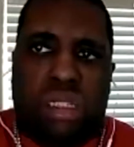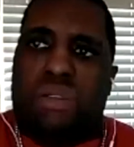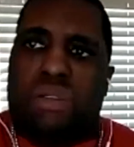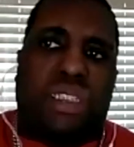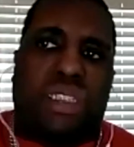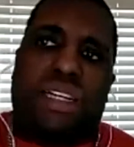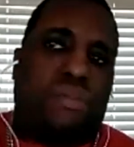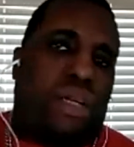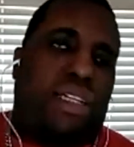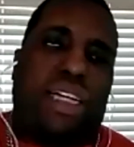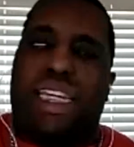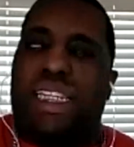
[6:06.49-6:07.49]
You know, we're talking
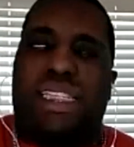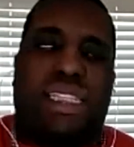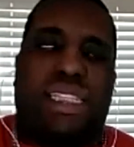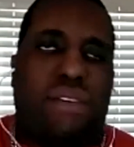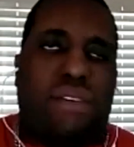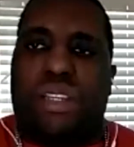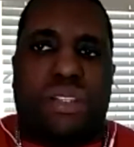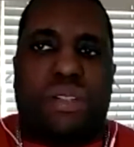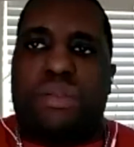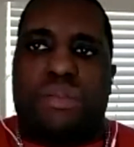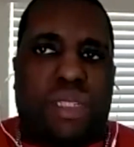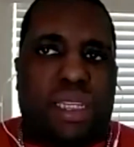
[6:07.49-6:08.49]
about 87,
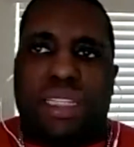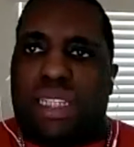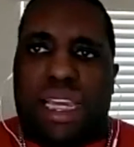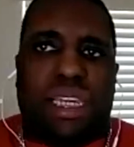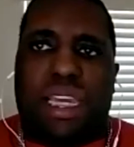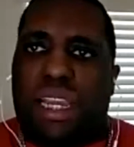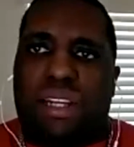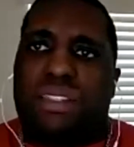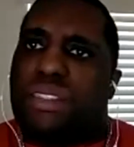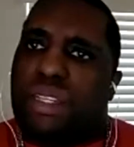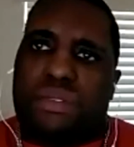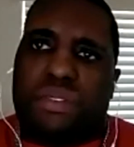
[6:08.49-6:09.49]
you know what I'm saying? Daycare
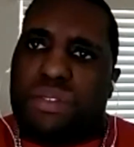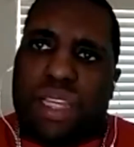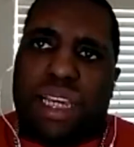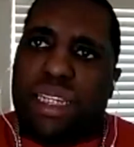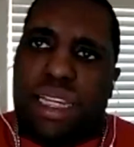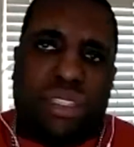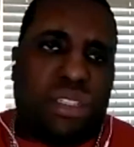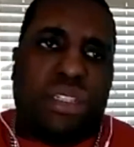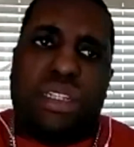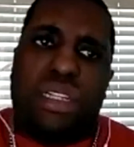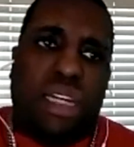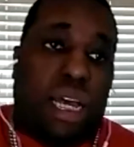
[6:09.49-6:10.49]
and stuff of that
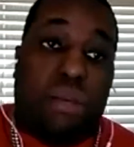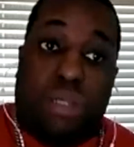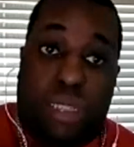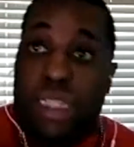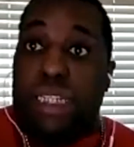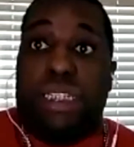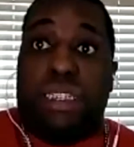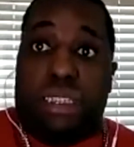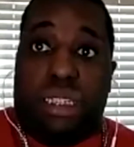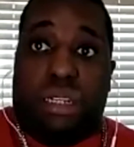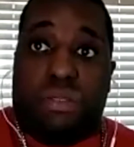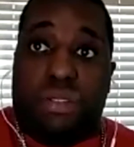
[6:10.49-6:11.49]
nature. I'm seeing
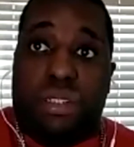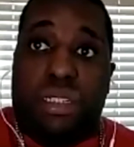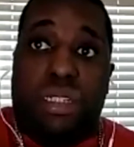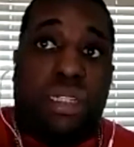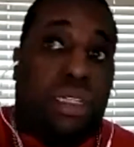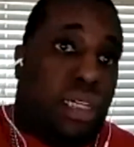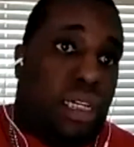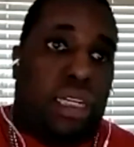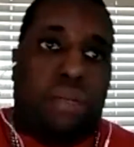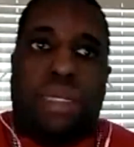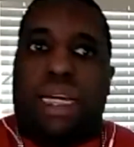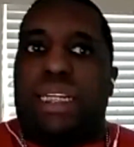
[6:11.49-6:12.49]
this stuff,
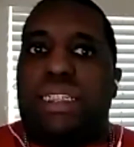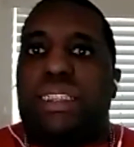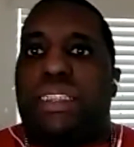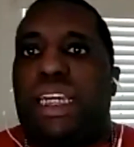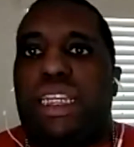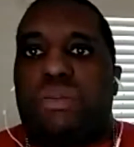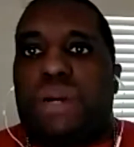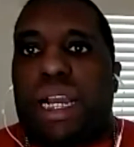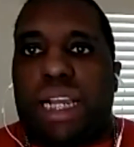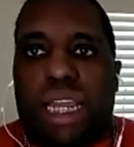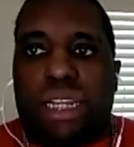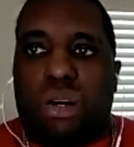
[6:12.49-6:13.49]
and I'm not understanding why
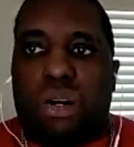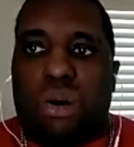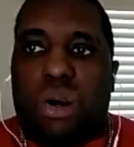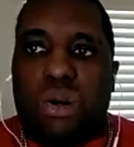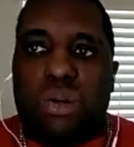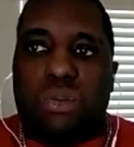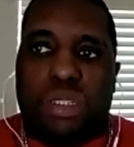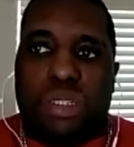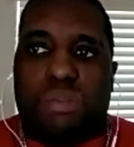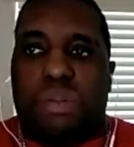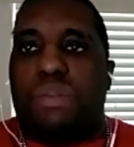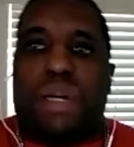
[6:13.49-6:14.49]
I got to go home
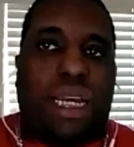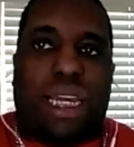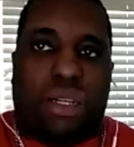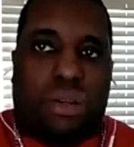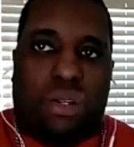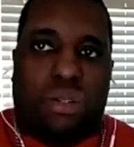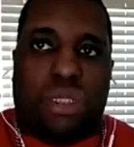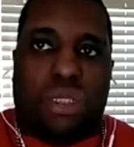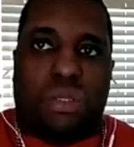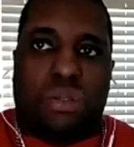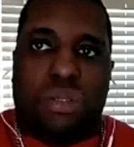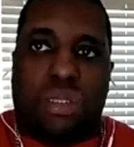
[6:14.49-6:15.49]
to the people I got to go home
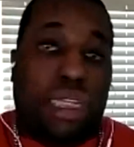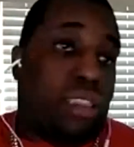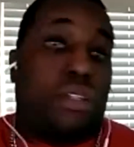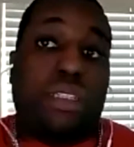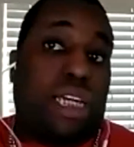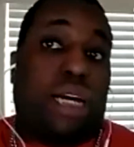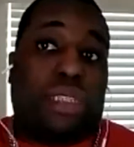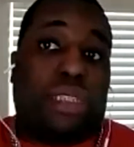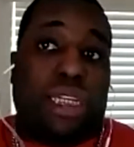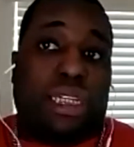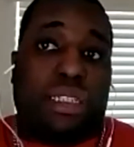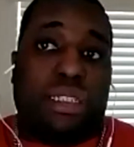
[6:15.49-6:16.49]
to. That's the only thing I was
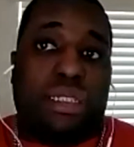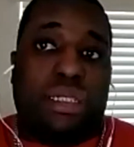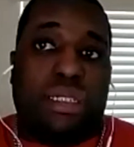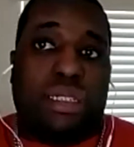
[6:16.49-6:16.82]
thinking.